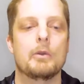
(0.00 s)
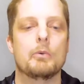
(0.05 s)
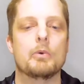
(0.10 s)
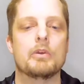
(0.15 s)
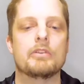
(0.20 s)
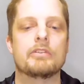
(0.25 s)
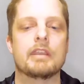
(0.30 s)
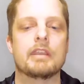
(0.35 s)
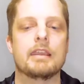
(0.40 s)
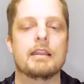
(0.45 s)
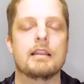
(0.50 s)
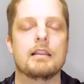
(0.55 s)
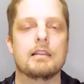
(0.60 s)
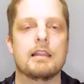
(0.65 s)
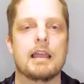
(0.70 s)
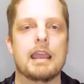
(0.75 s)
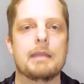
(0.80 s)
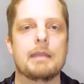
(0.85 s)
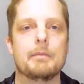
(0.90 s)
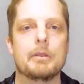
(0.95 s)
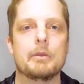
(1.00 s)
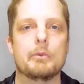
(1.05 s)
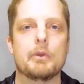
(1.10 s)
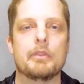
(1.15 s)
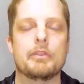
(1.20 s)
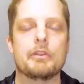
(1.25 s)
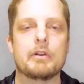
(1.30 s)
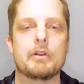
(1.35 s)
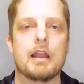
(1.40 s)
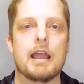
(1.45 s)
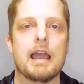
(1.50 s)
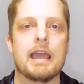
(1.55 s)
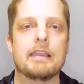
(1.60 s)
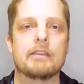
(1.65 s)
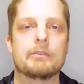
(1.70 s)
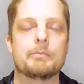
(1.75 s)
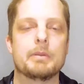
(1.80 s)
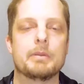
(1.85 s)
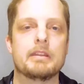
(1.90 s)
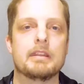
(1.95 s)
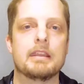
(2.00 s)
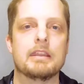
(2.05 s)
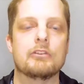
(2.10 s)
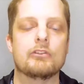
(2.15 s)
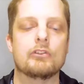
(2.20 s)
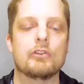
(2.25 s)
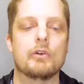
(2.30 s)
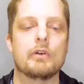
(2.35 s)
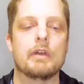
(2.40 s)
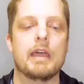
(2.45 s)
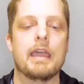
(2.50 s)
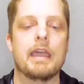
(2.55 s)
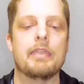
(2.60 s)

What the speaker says: was in alignment with your highest potential,